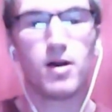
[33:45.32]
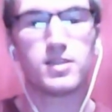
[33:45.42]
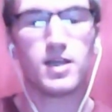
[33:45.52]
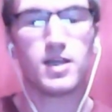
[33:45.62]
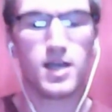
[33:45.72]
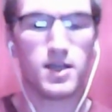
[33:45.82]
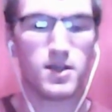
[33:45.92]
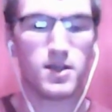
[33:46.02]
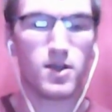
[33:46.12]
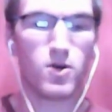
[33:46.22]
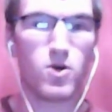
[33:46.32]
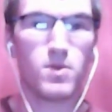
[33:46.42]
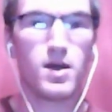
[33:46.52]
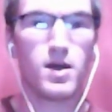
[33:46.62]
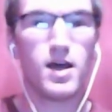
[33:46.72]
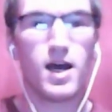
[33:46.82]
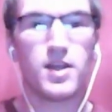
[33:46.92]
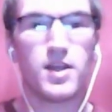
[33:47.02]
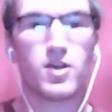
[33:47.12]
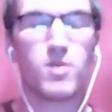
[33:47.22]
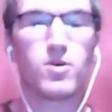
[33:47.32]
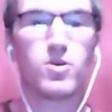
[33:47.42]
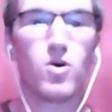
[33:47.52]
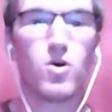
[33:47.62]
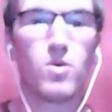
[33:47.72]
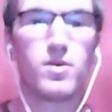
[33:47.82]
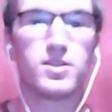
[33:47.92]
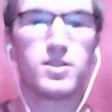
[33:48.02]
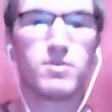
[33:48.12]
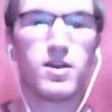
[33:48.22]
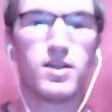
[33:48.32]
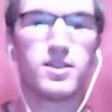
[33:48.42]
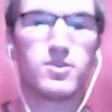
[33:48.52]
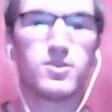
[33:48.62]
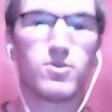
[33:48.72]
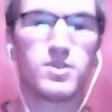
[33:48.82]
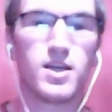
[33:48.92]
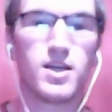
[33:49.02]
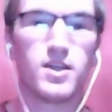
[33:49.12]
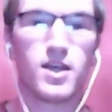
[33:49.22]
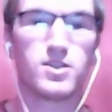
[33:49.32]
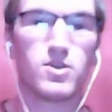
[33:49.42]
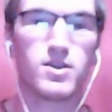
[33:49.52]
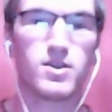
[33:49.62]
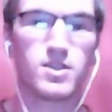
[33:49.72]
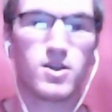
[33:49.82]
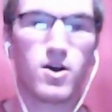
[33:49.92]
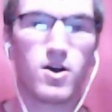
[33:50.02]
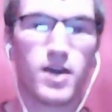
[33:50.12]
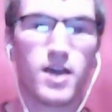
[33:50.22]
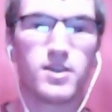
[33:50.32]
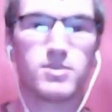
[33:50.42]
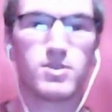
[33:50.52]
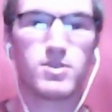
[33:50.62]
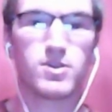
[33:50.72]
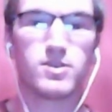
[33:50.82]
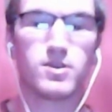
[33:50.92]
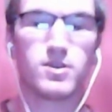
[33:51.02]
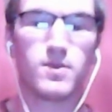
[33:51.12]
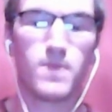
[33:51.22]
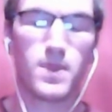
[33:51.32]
Malta 8-0 at home, and then a couple of good home wins as well towards the end against the USSR again and Switzerland.